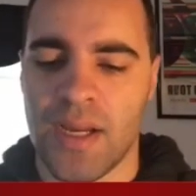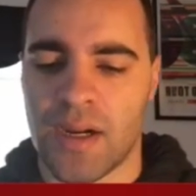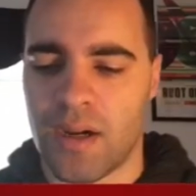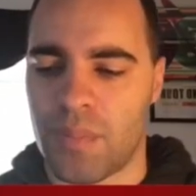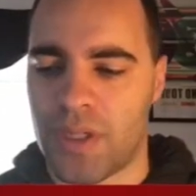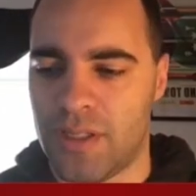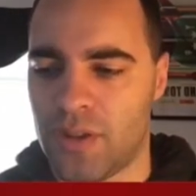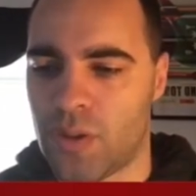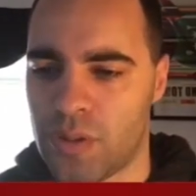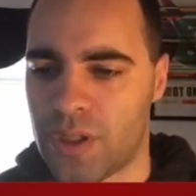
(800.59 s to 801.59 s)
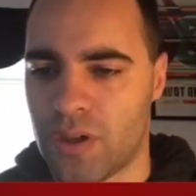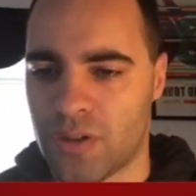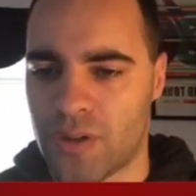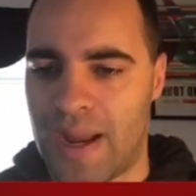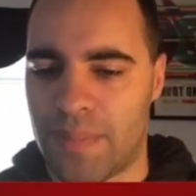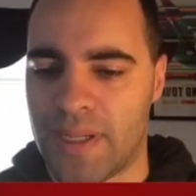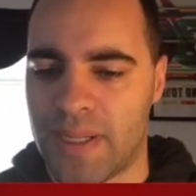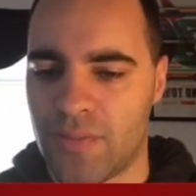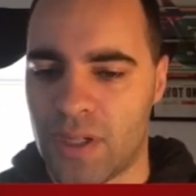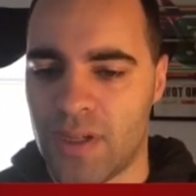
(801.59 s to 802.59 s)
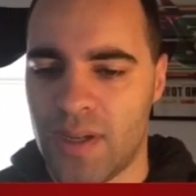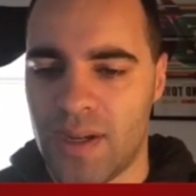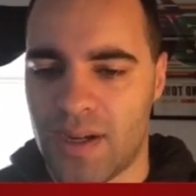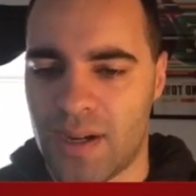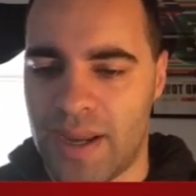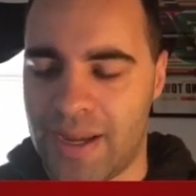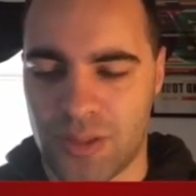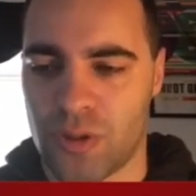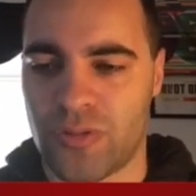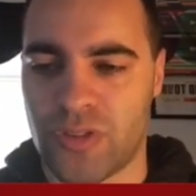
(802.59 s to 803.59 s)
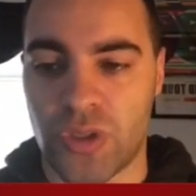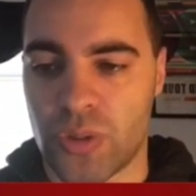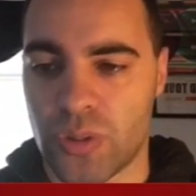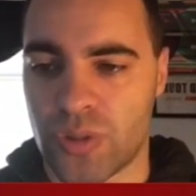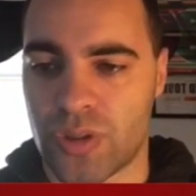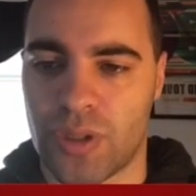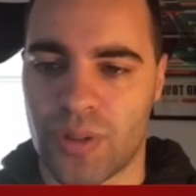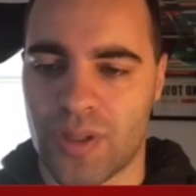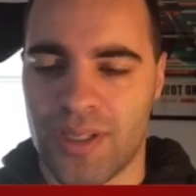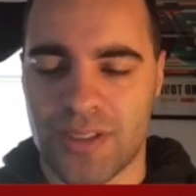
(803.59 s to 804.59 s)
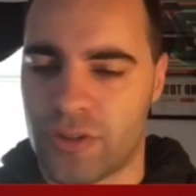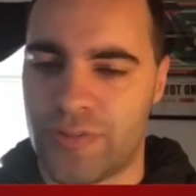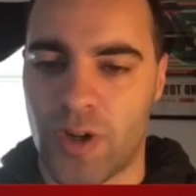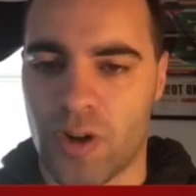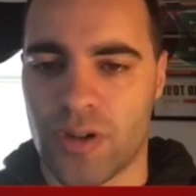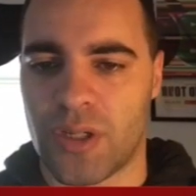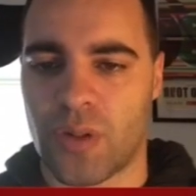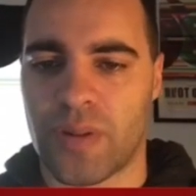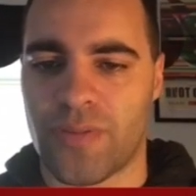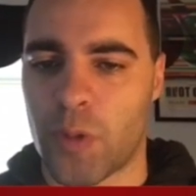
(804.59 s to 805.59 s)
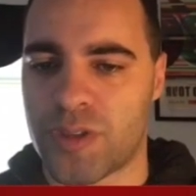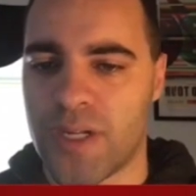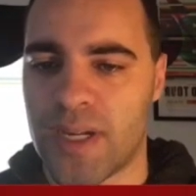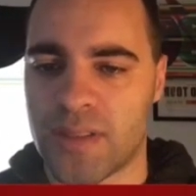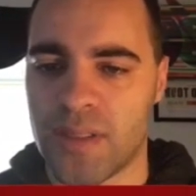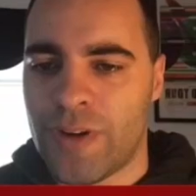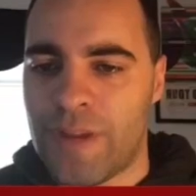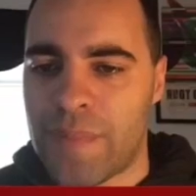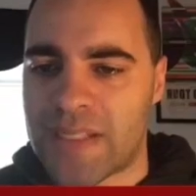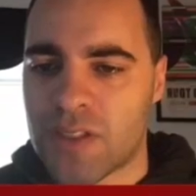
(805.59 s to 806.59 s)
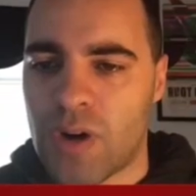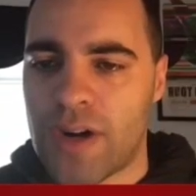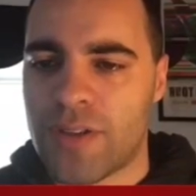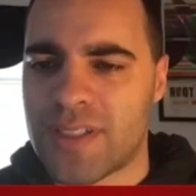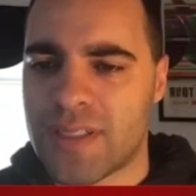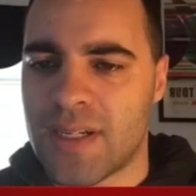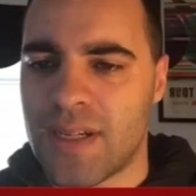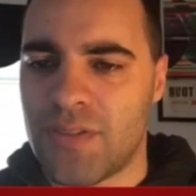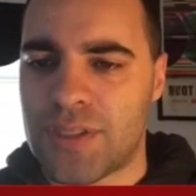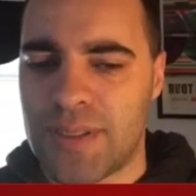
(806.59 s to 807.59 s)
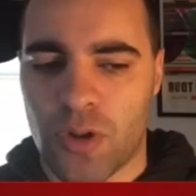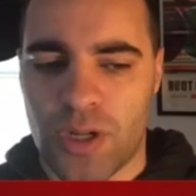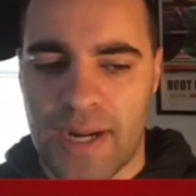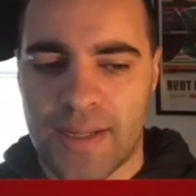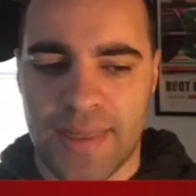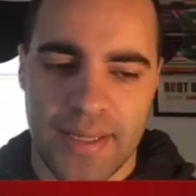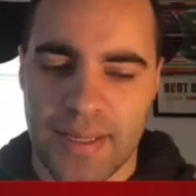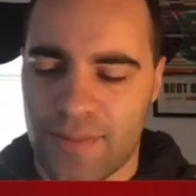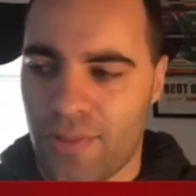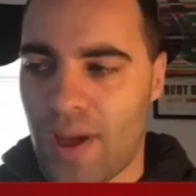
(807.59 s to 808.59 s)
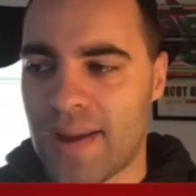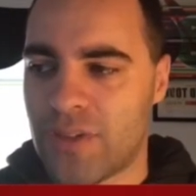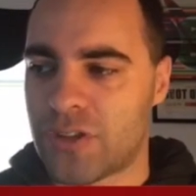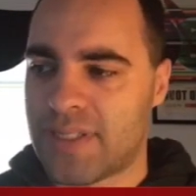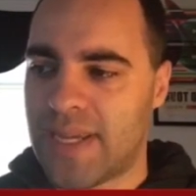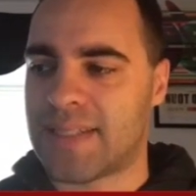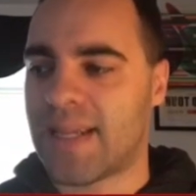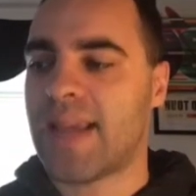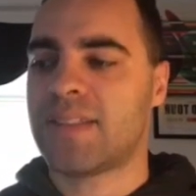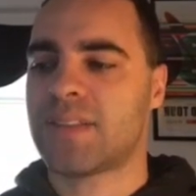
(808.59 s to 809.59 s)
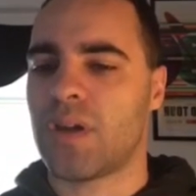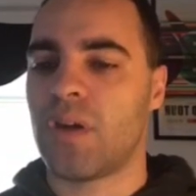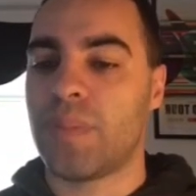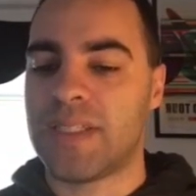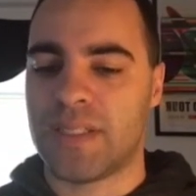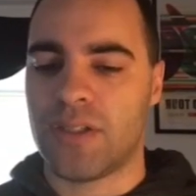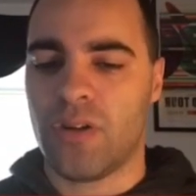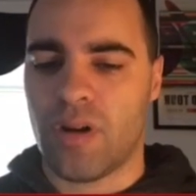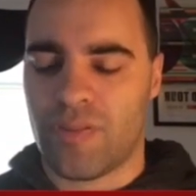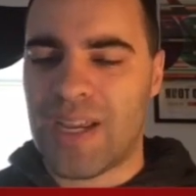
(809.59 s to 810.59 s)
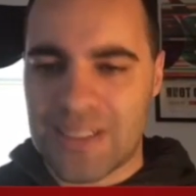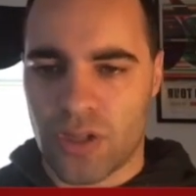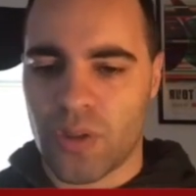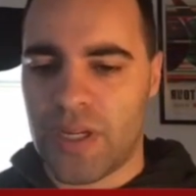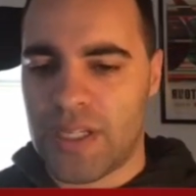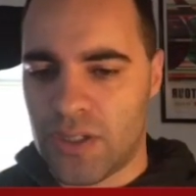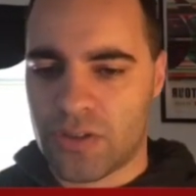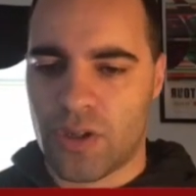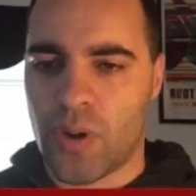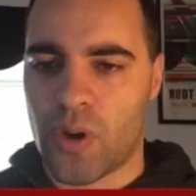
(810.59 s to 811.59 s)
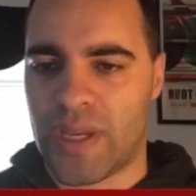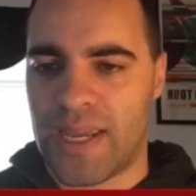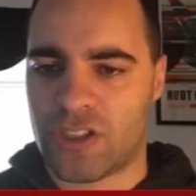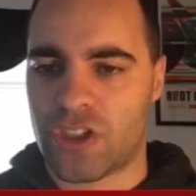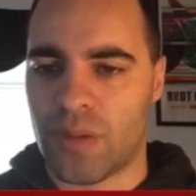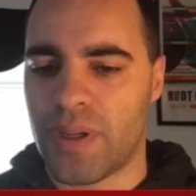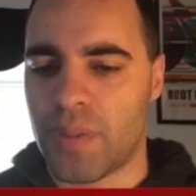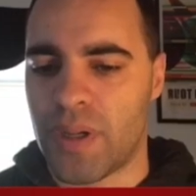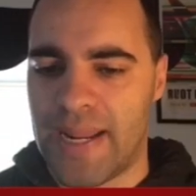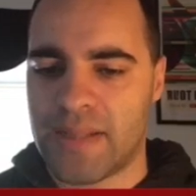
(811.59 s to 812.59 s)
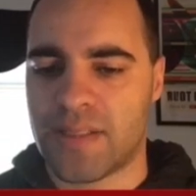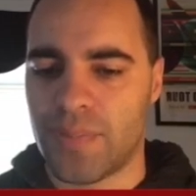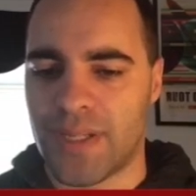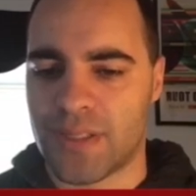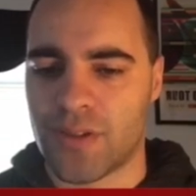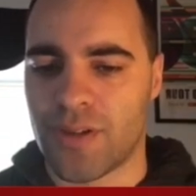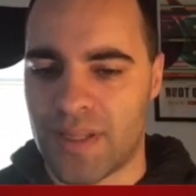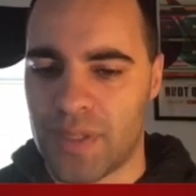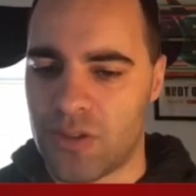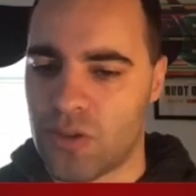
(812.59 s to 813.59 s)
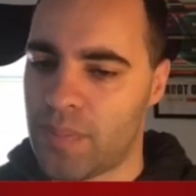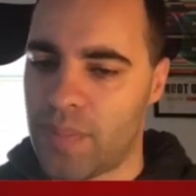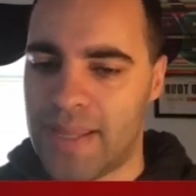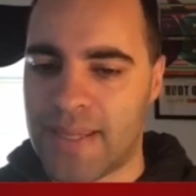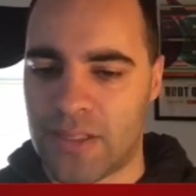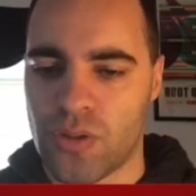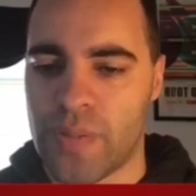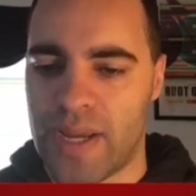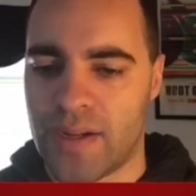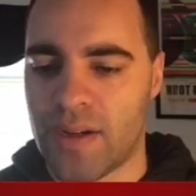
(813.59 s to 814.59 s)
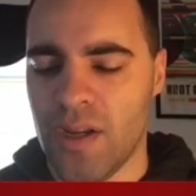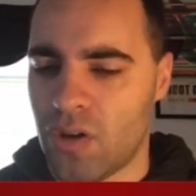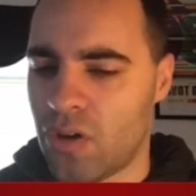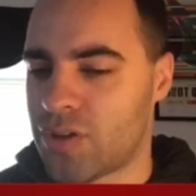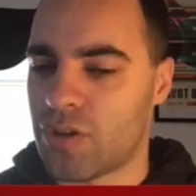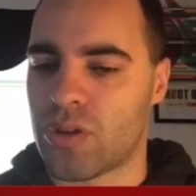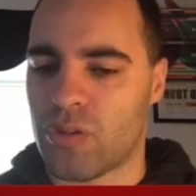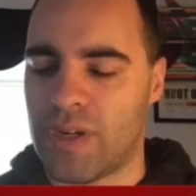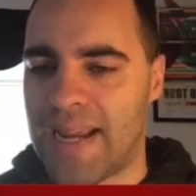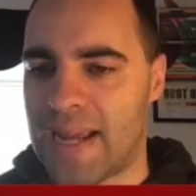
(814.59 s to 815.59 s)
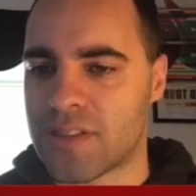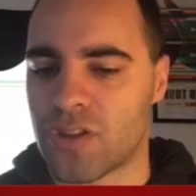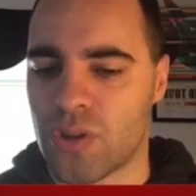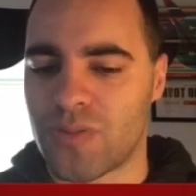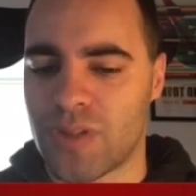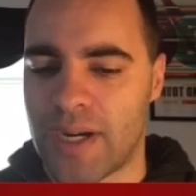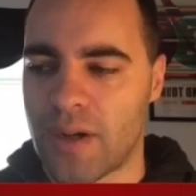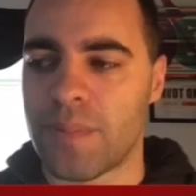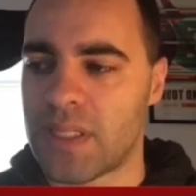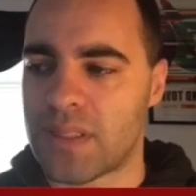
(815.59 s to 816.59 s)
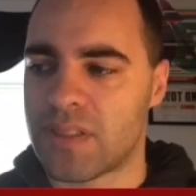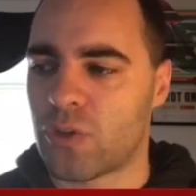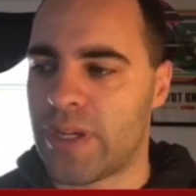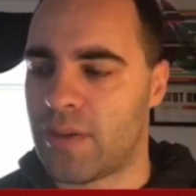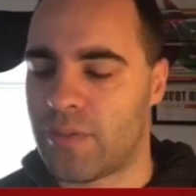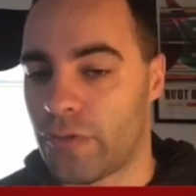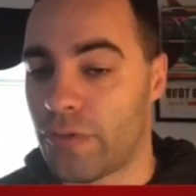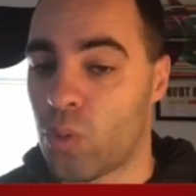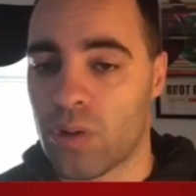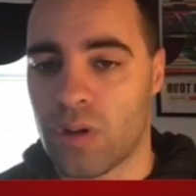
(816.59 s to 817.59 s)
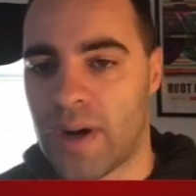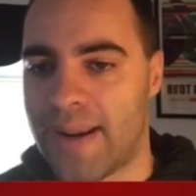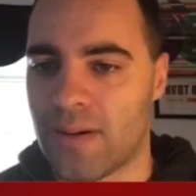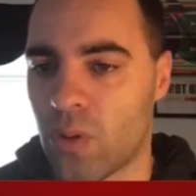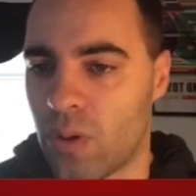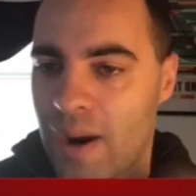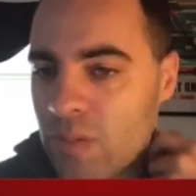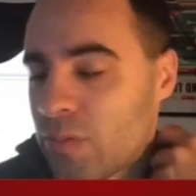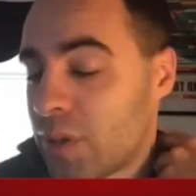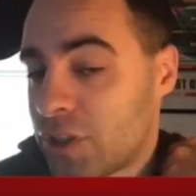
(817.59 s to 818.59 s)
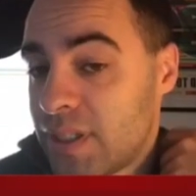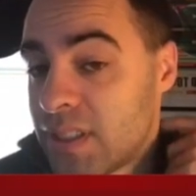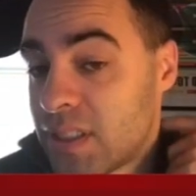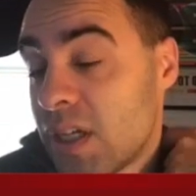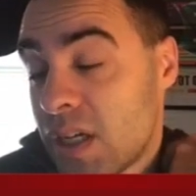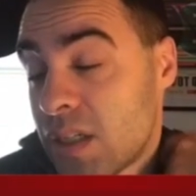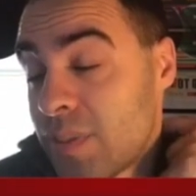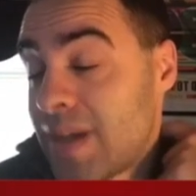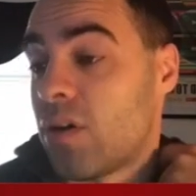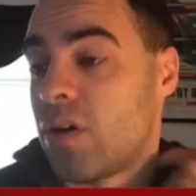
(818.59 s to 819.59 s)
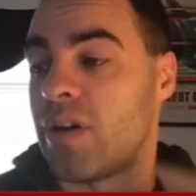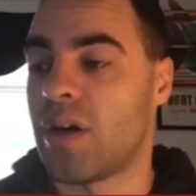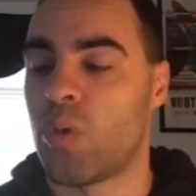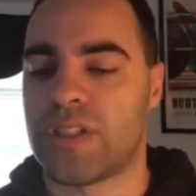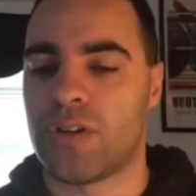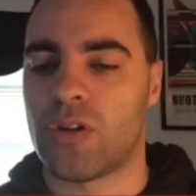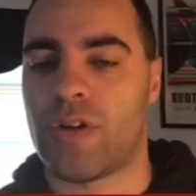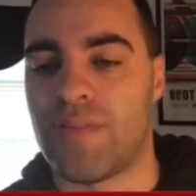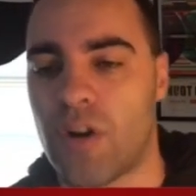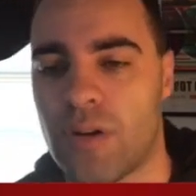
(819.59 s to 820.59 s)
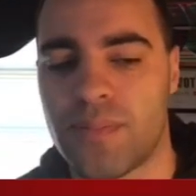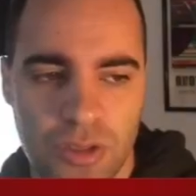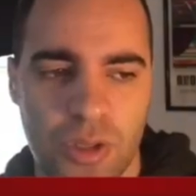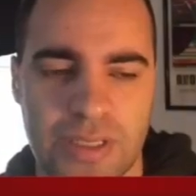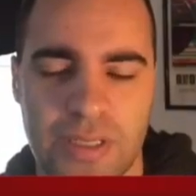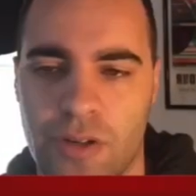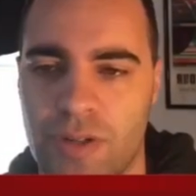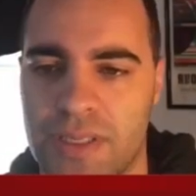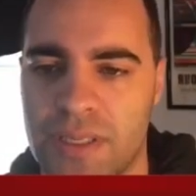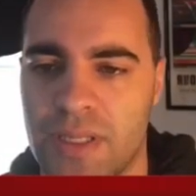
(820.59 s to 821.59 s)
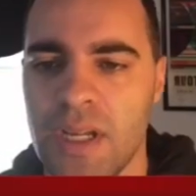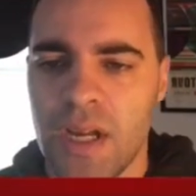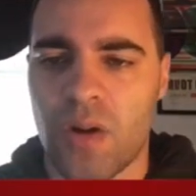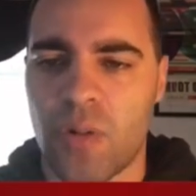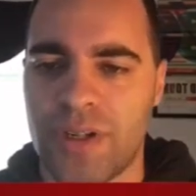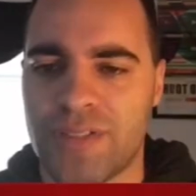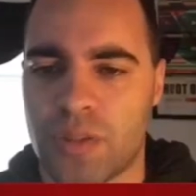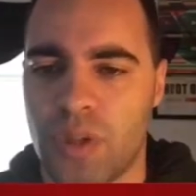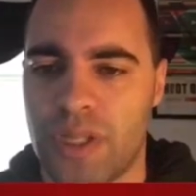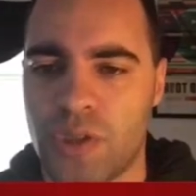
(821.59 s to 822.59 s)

But you can also happen to give it hexproof too, so it's just very hard to deal with for most decks. You got Mantis Rider. This is going to give you similar kind of thing, that flying, vigilance, haste. Haste is a big deal. Flying is also a big deal, so your opponent can't chump it, but haste is a big deal because that means you can pay that 2 mana on turn 3, cast your Soulflayer, and immediately swing in for 4 or 8 or however much it is, depending on what's in your graveyard. So that's another reason. We do have a split.